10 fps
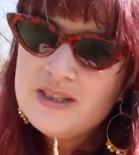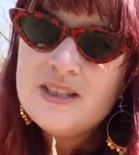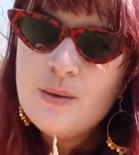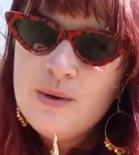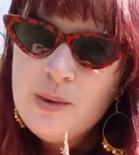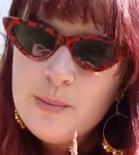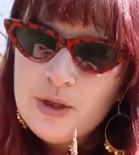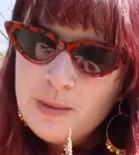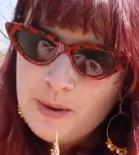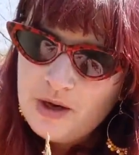So if we
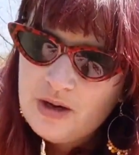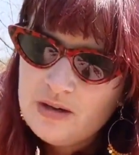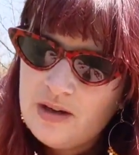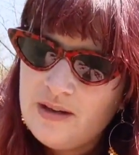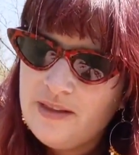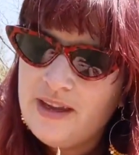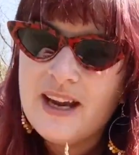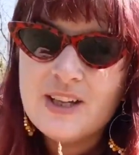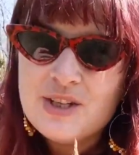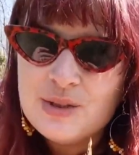pull apart the
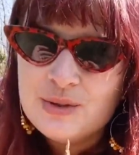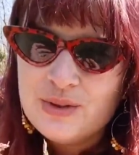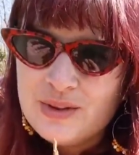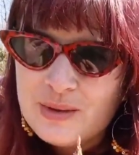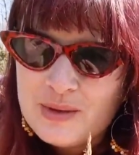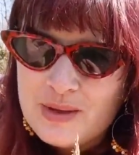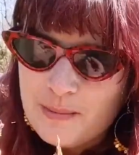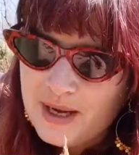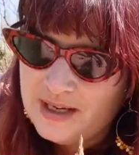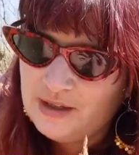actual
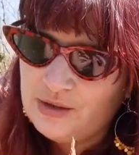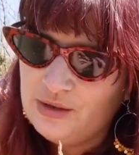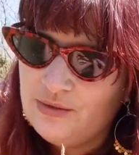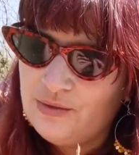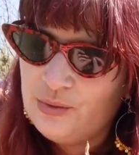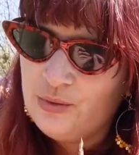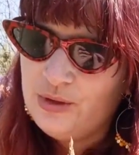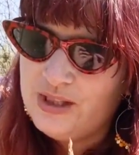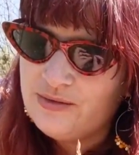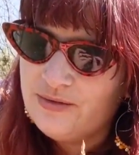panicle of
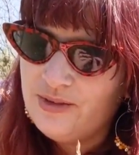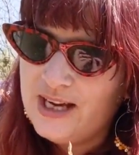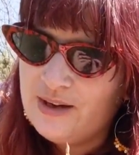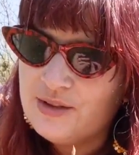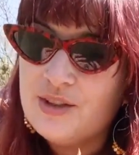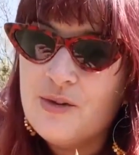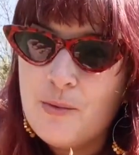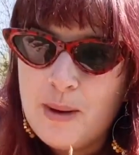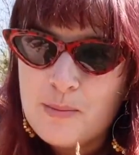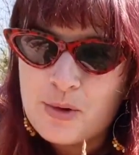all the different flowers, so
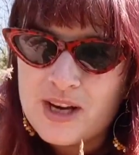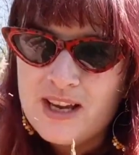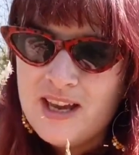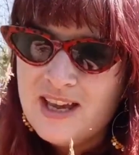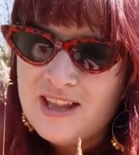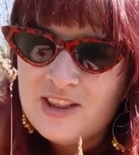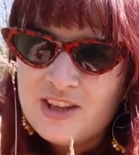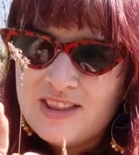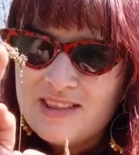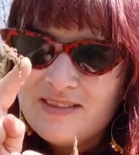remembering
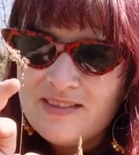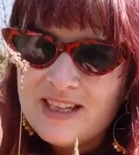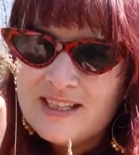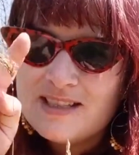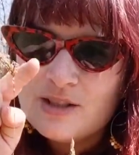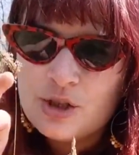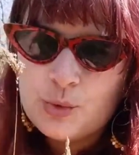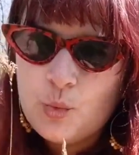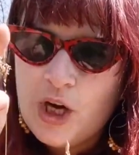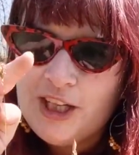that this isn't
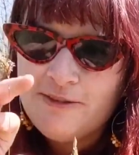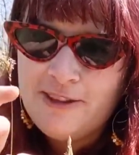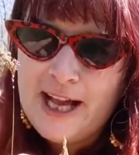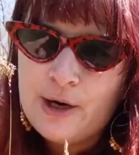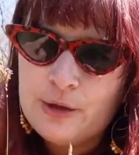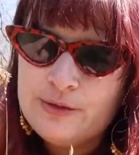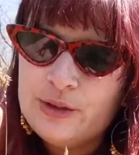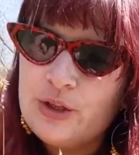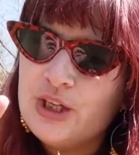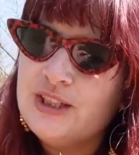just one flower of
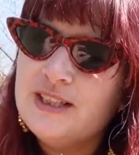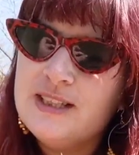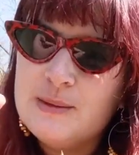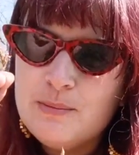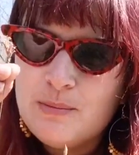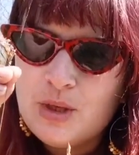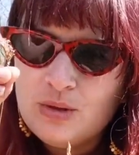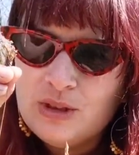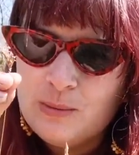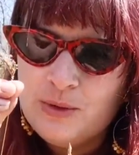the grass, this is
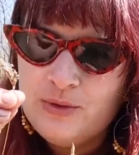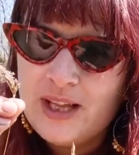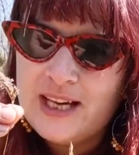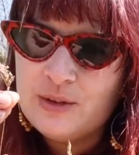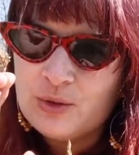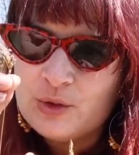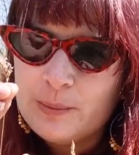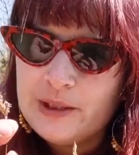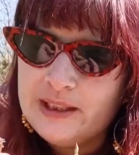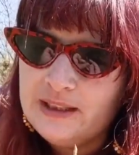multiple flowers or
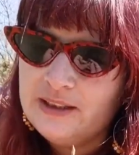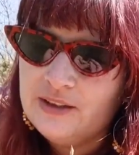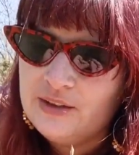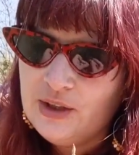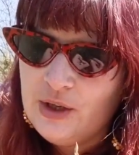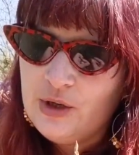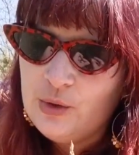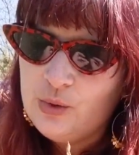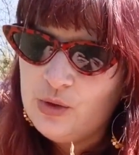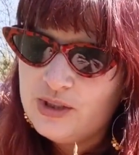spikelets
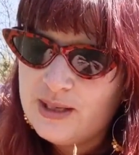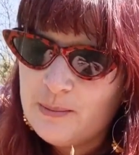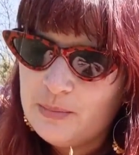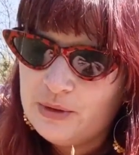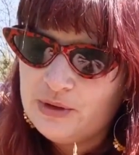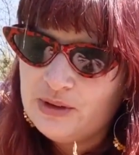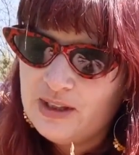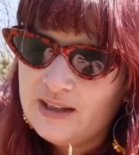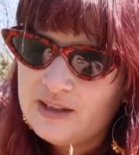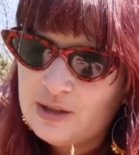all assembled
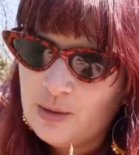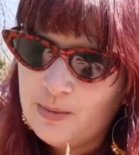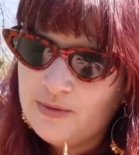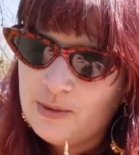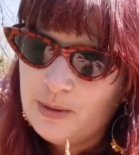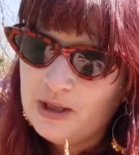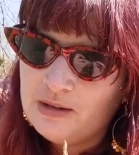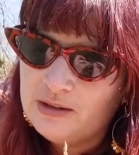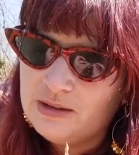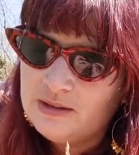at the top of the
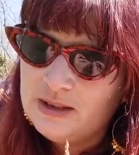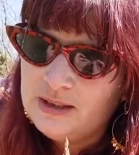plant.